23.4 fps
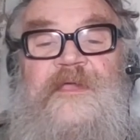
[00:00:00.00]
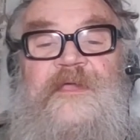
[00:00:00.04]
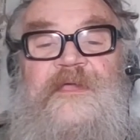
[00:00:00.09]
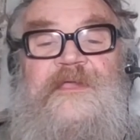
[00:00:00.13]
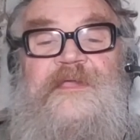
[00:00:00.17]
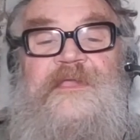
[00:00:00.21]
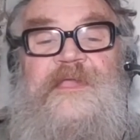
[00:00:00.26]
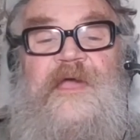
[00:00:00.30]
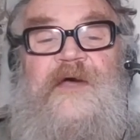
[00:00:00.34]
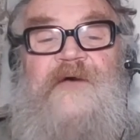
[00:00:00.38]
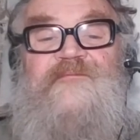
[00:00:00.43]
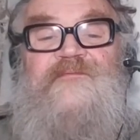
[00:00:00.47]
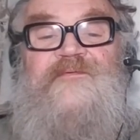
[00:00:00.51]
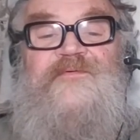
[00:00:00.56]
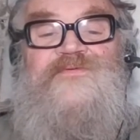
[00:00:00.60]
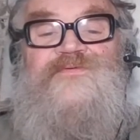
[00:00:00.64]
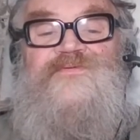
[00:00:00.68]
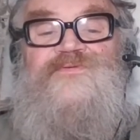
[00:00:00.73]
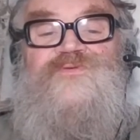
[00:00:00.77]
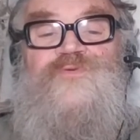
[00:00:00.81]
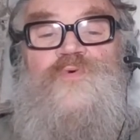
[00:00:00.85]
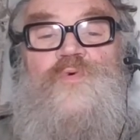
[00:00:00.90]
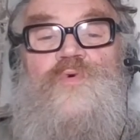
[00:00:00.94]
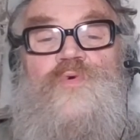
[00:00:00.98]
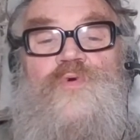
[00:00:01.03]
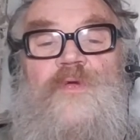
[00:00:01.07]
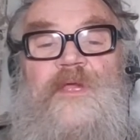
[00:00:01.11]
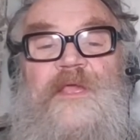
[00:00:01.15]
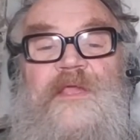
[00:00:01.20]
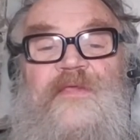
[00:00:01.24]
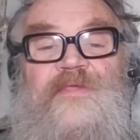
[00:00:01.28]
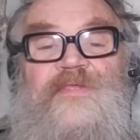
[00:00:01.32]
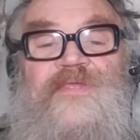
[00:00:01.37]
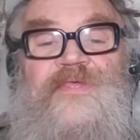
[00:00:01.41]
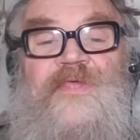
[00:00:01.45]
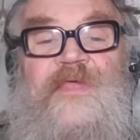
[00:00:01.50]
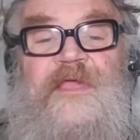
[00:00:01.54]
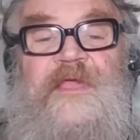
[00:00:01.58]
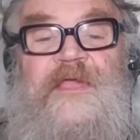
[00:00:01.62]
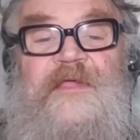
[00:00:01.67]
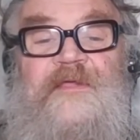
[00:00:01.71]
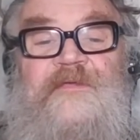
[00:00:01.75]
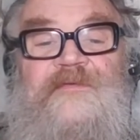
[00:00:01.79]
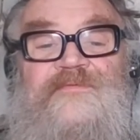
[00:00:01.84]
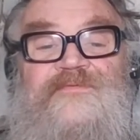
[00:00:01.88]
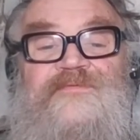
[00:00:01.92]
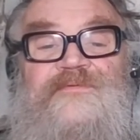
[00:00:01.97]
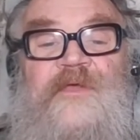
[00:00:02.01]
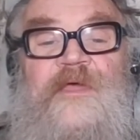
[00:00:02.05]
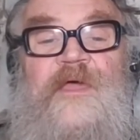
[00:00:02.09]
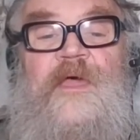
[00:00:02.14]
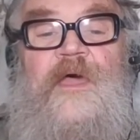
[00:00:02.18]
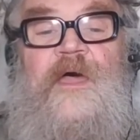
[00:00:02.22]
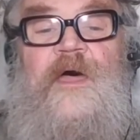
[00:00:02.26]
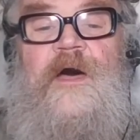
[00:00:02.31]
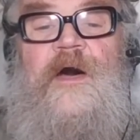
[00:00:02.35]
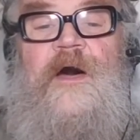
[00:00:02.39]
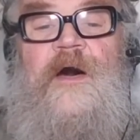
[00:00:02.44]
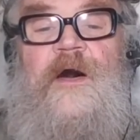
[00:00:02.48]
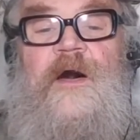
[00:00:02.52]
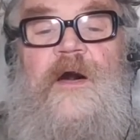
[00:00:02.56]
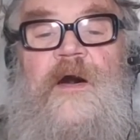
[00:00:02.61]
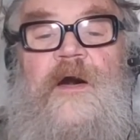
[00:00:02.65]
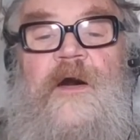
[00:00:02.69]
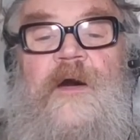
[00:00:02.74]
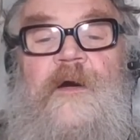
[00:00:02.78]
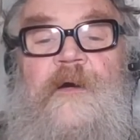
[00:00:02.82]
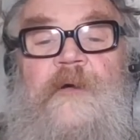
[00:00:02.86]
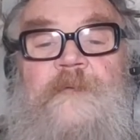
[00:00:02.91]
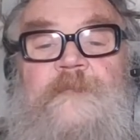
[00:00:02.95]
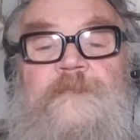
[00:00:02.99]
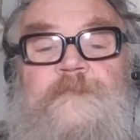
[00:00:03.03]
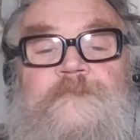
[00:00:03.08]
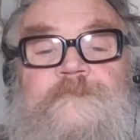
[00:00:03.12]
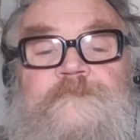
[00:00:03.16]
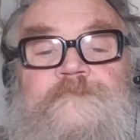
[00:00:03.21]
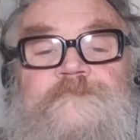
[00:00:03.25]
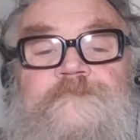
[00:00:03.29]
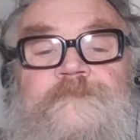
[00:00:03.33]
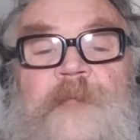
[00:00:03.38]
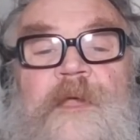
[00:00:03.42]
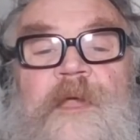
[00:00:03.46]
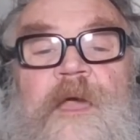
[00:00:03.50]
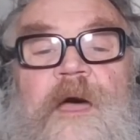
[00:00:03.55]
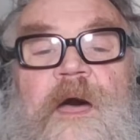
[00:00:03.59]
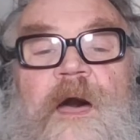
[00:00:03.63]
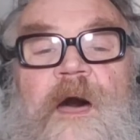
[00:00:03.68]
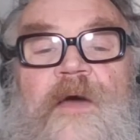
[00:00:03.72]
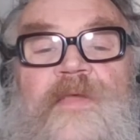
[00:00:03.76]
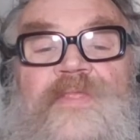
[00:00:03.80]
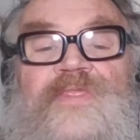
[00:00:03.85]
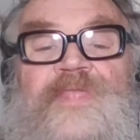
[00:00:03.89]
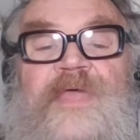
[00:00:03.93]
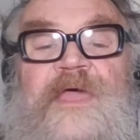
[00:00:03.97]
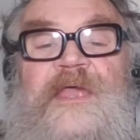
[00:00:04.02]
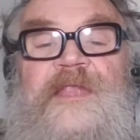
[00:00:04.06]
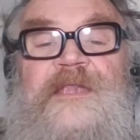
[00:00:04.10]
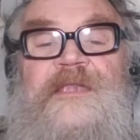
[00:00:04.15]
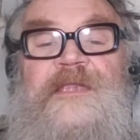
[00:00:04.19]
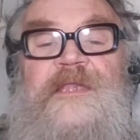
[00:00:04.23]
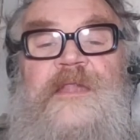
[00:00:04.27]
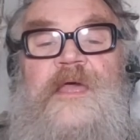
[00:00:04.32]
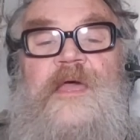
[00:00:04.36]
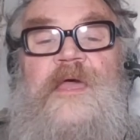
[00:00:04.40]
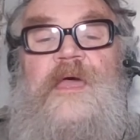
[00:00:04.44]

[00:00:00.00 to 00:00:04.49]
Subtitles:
yeah, for storing things. And then